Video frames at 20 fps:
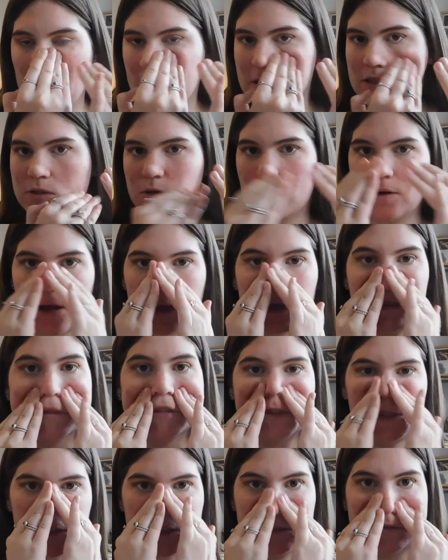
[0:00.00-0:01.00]
just thought I'd
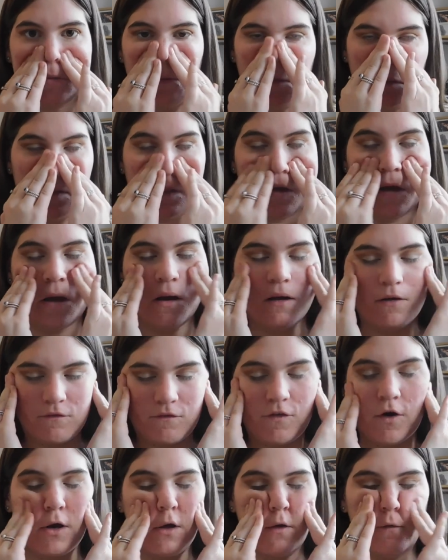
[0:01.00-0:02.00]
use this, the
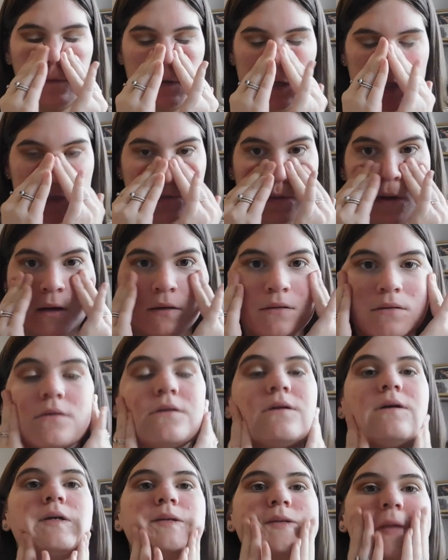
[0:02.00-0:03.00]
photo finish one,
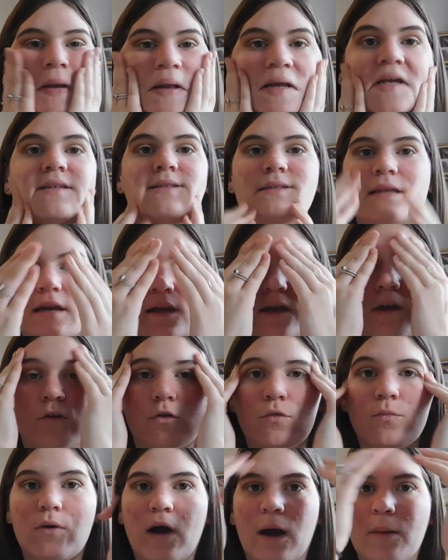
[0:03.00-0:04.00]
because it is like a
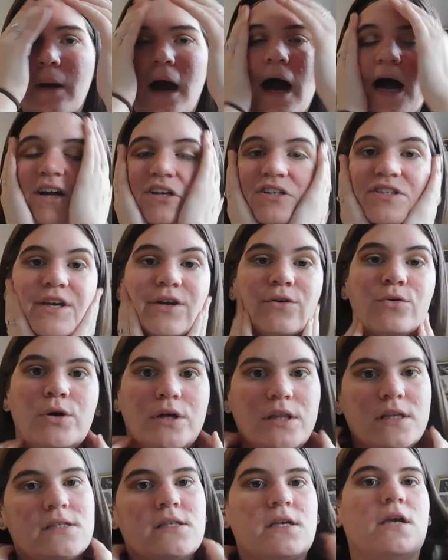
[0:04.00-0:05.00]
good primer. I just get
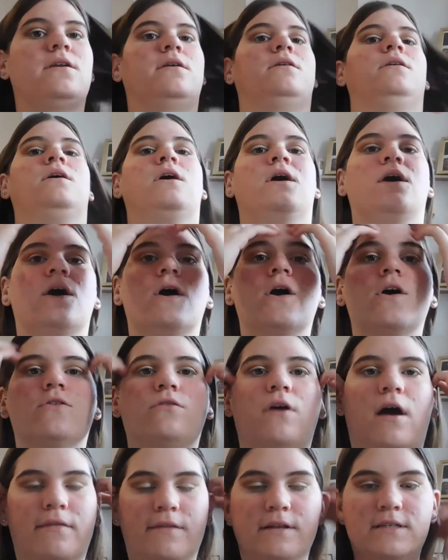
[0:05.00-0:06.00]
oily skin
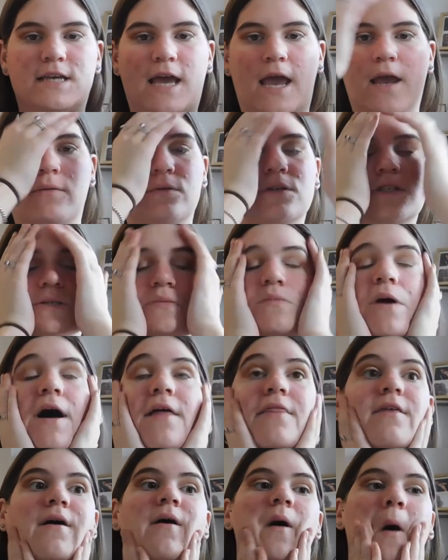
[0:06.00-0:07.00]
throughout the day, which is
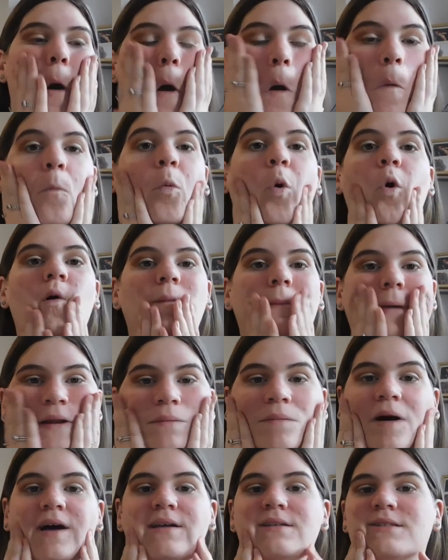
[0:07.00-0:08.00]
why the pore
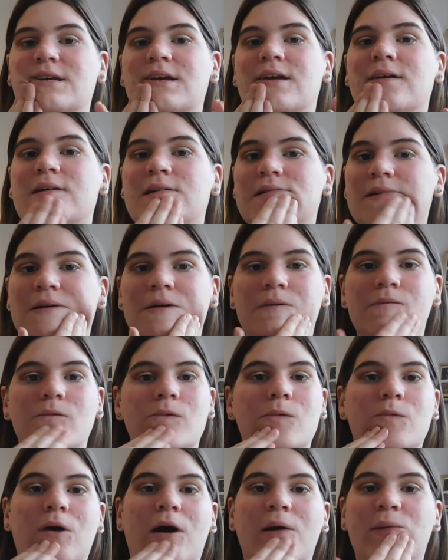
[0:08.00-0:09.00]
minimizing
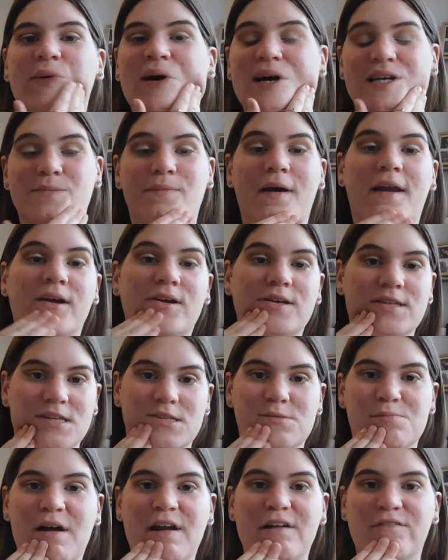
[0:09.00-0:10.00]
one works better, because
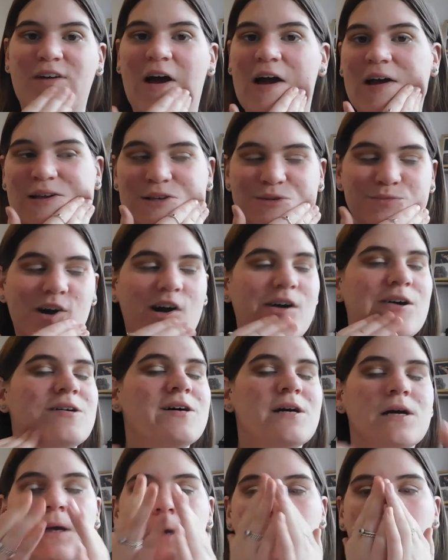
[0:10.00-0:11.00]
it's mattifying as well.
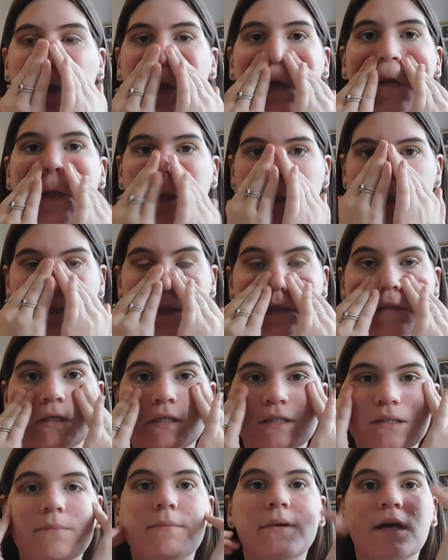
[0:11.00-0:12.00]
So it
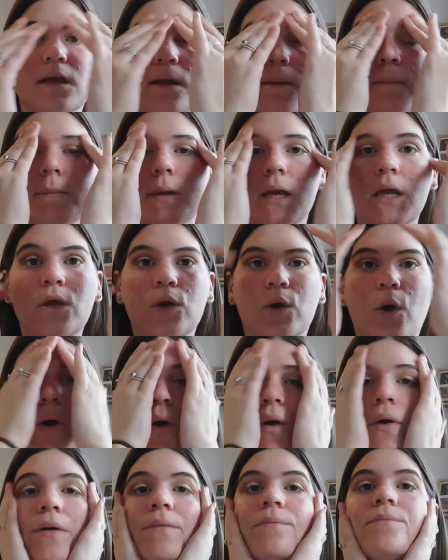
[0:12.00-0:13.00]
doesn't make me go
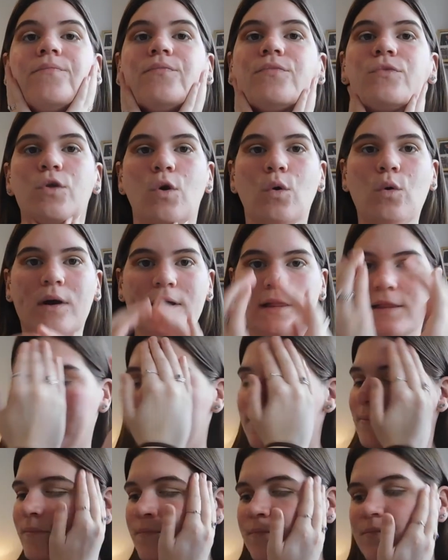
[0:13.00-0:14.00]
oily.